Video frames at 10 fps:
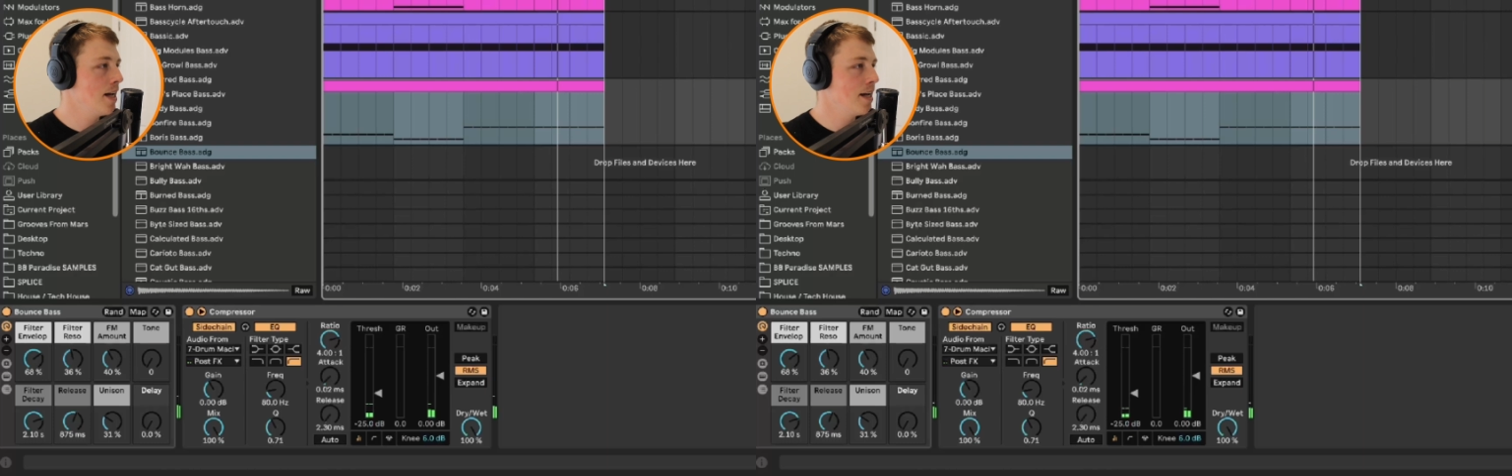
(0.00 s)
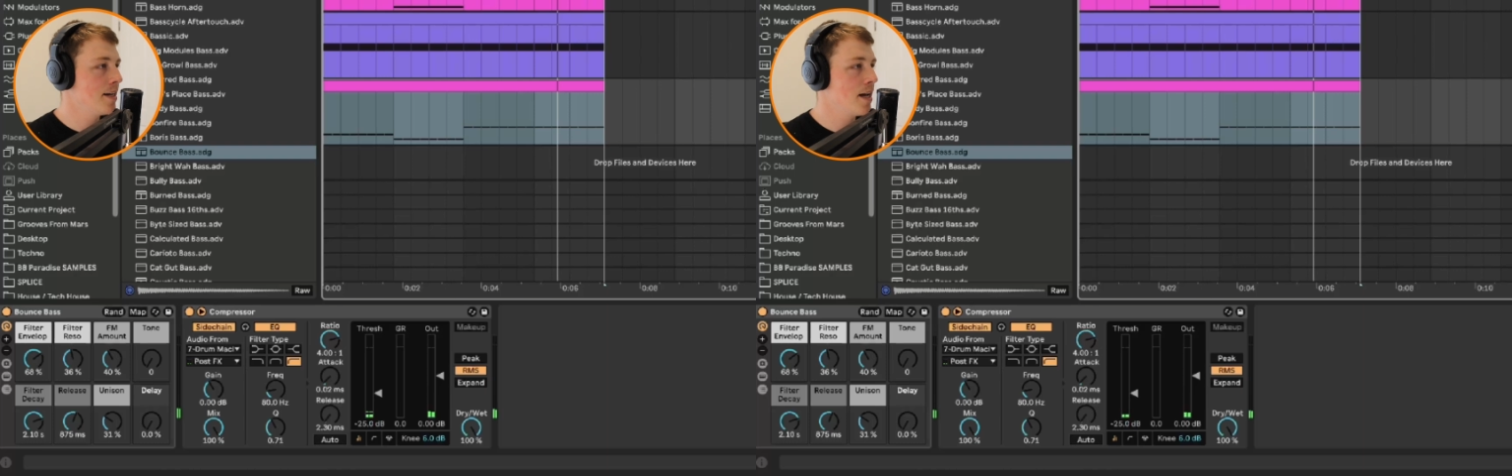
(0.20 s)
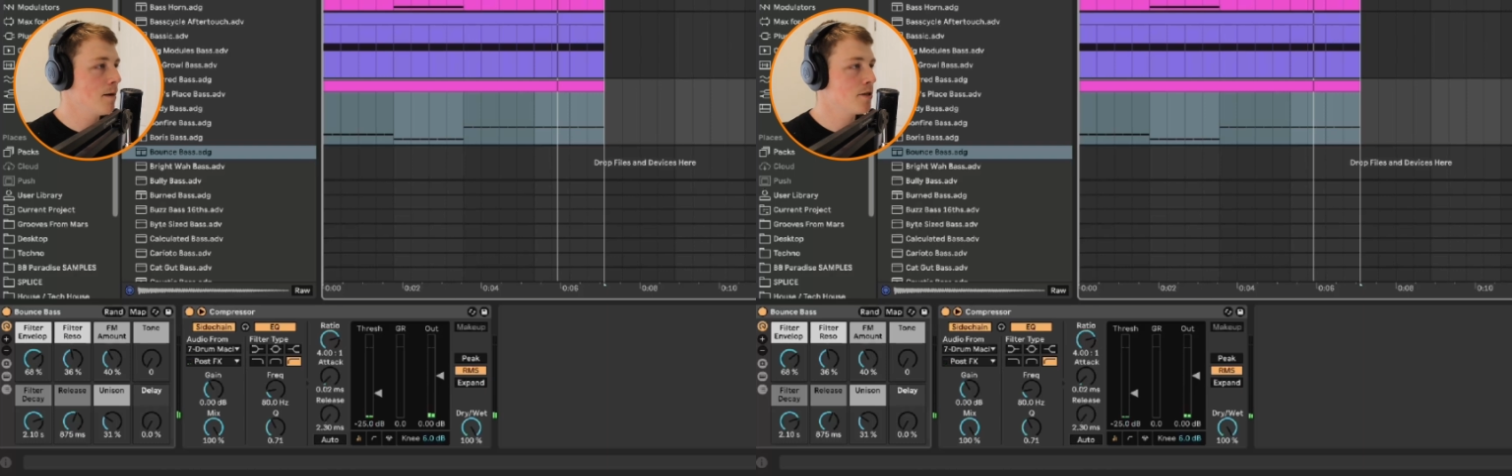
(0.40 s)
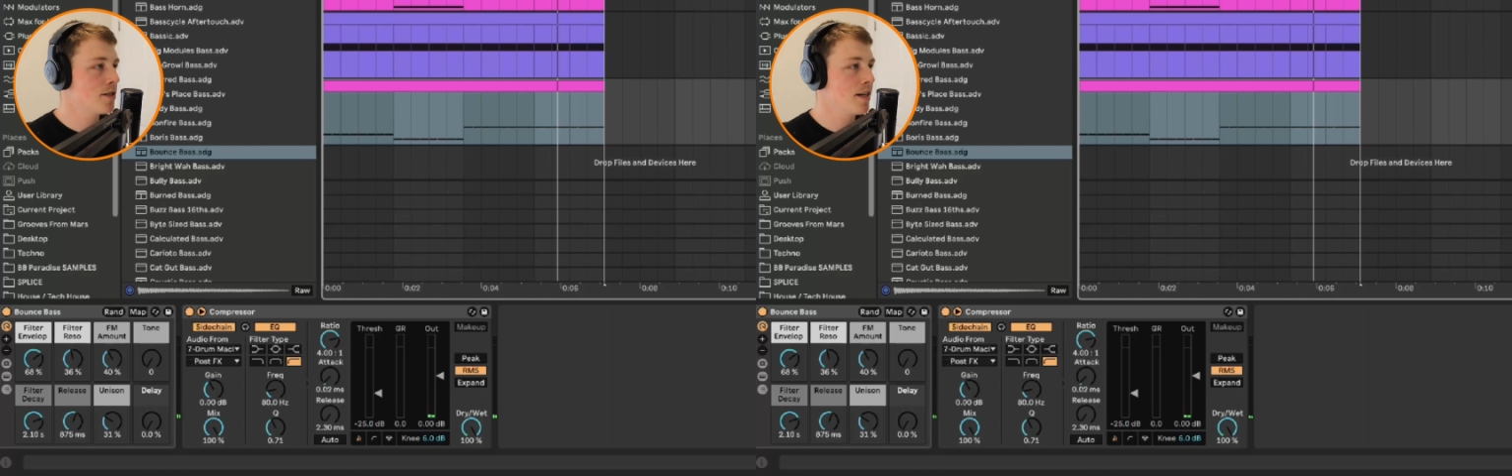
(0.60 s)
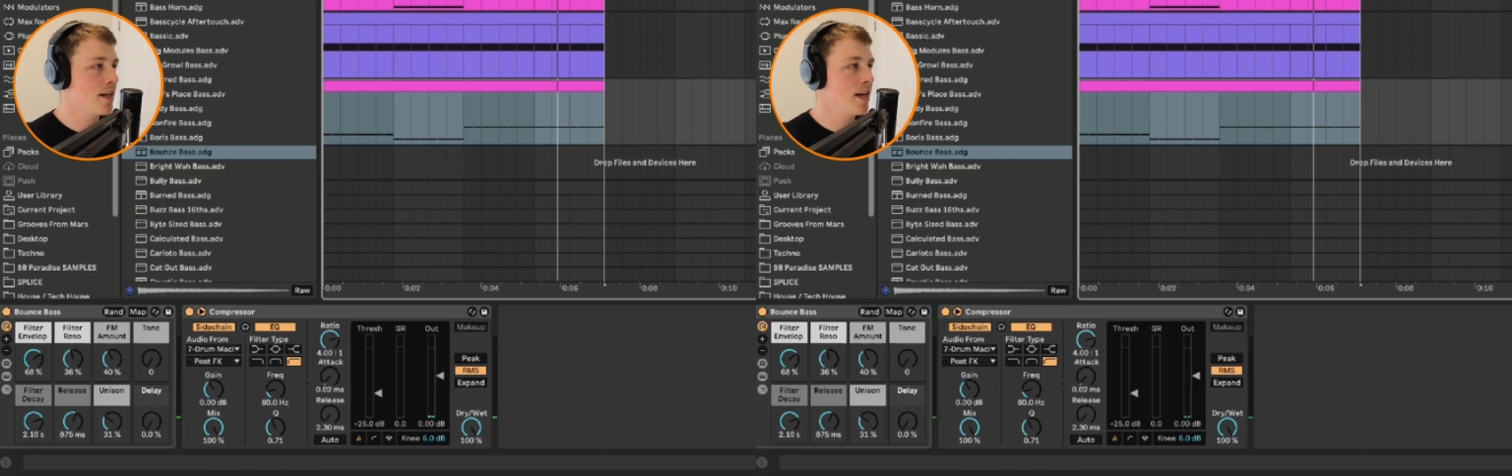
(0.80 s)
And now I'm
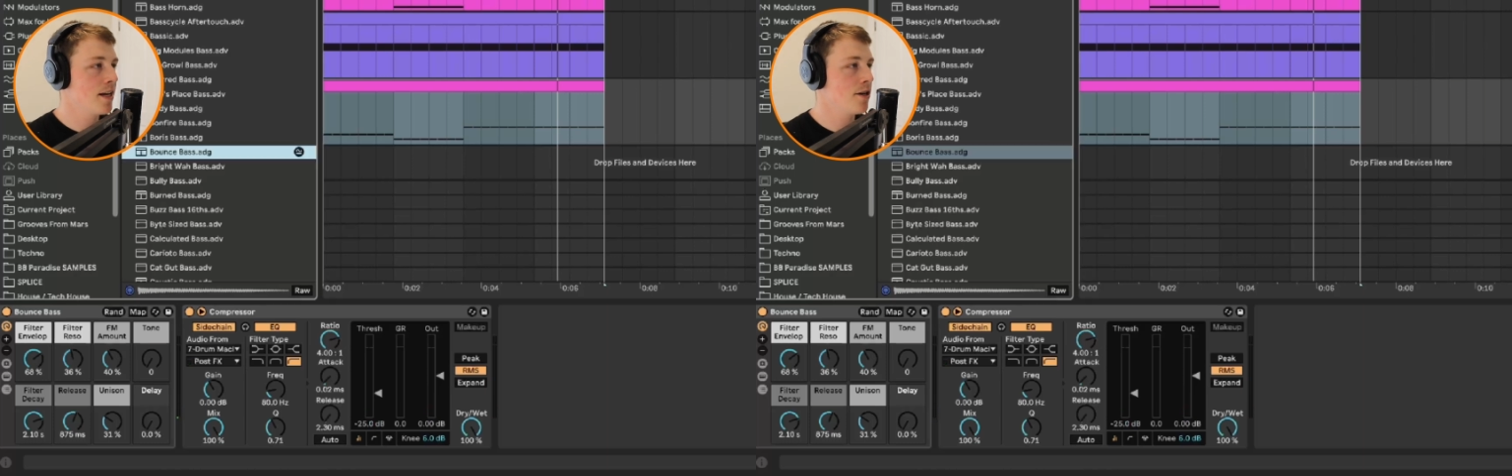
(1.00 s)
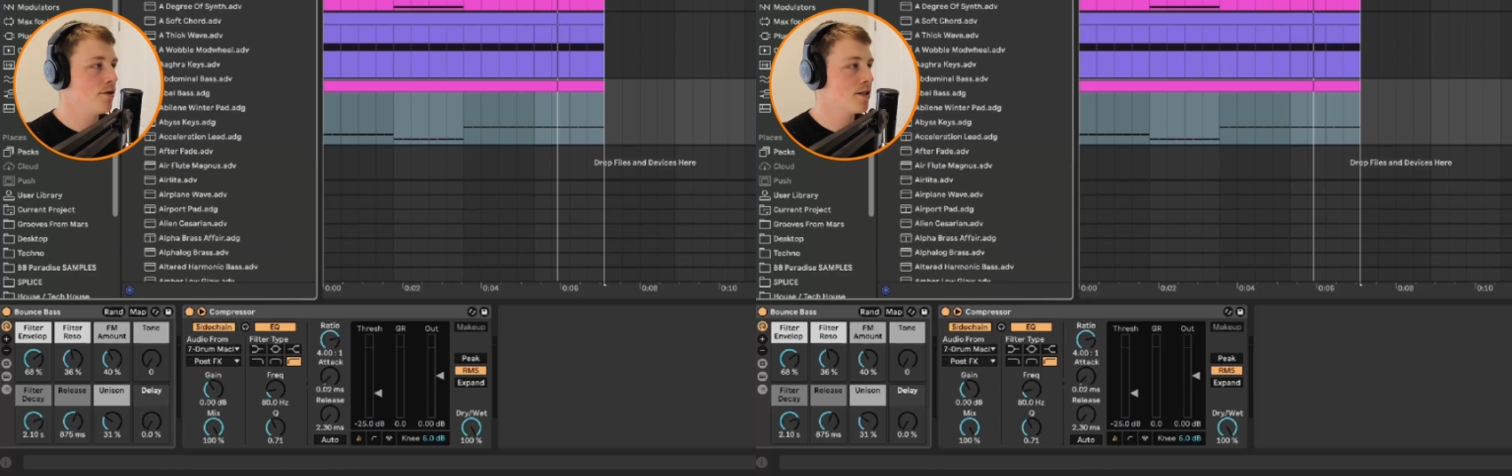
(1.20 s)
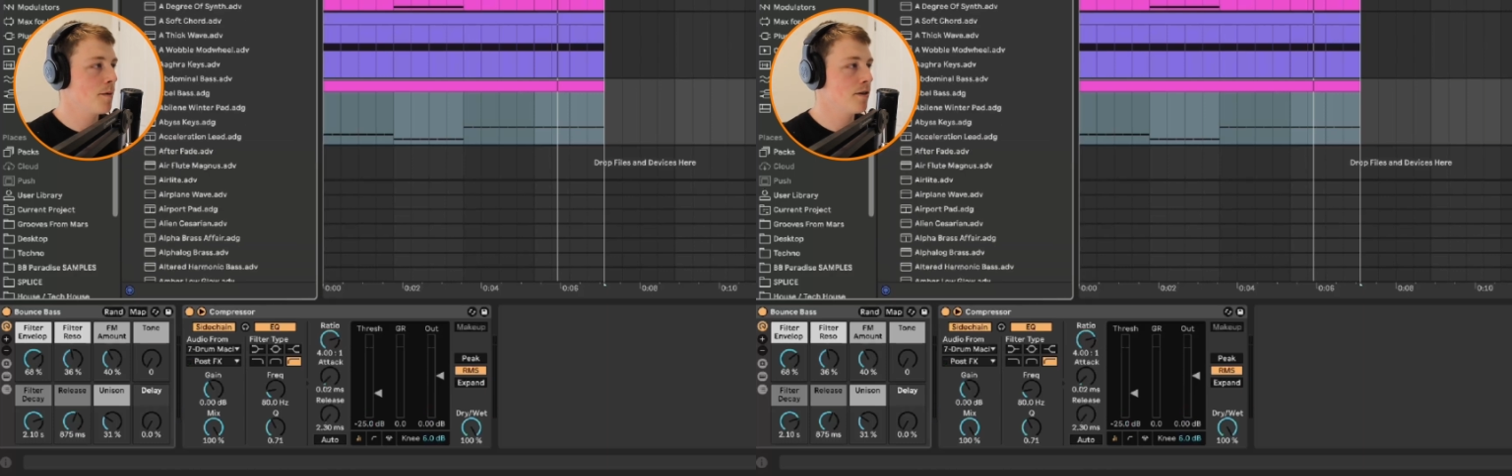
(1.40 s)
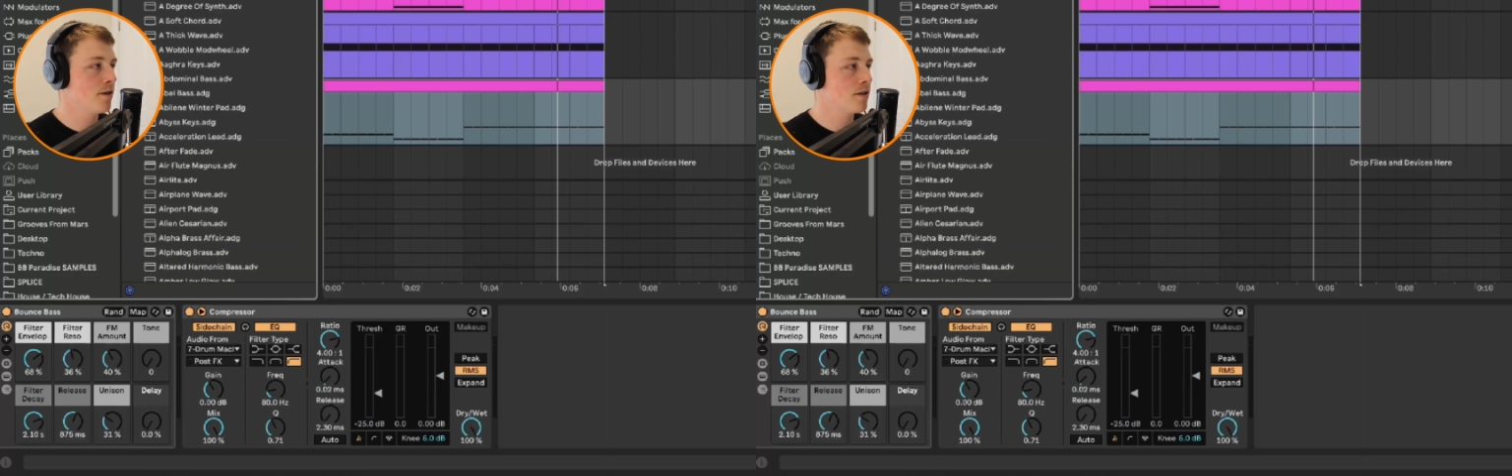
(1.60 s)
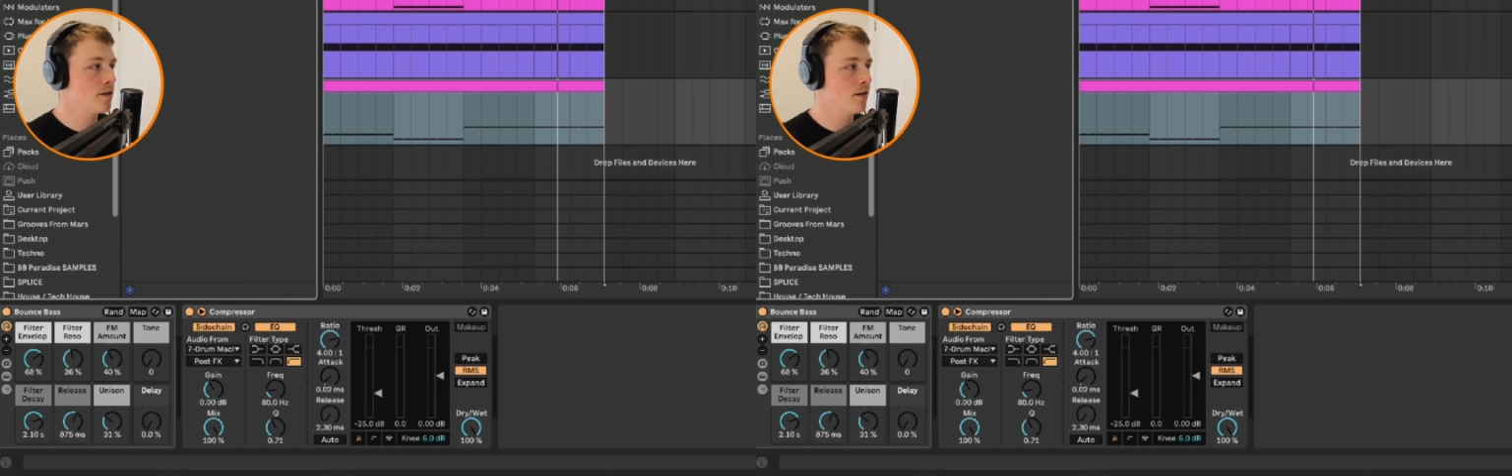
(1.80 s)
just going to EQ some of
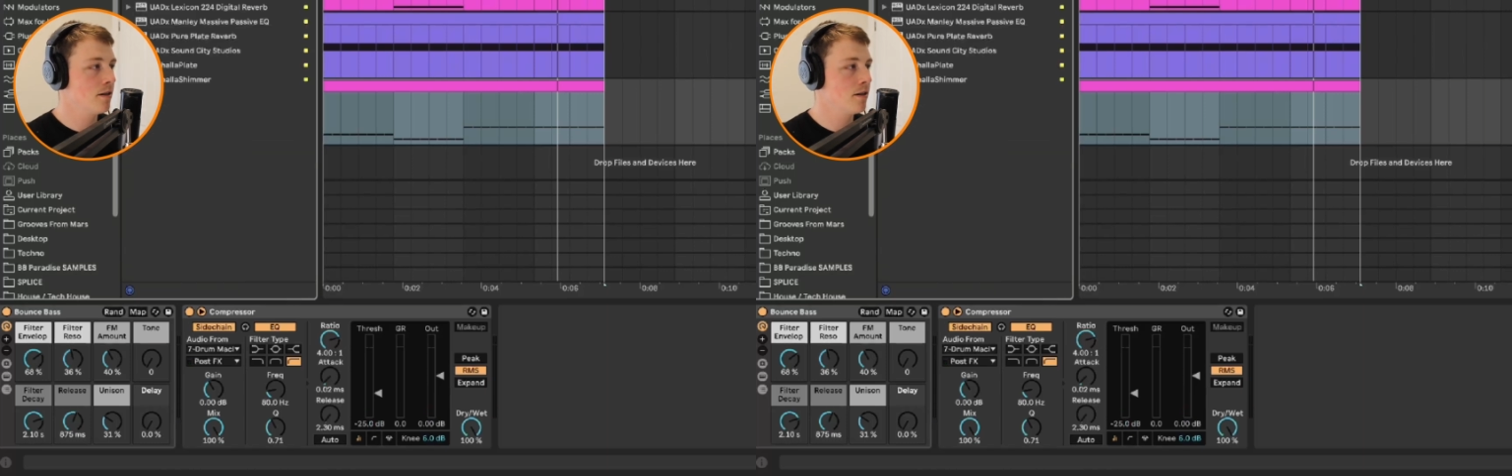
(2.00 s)
those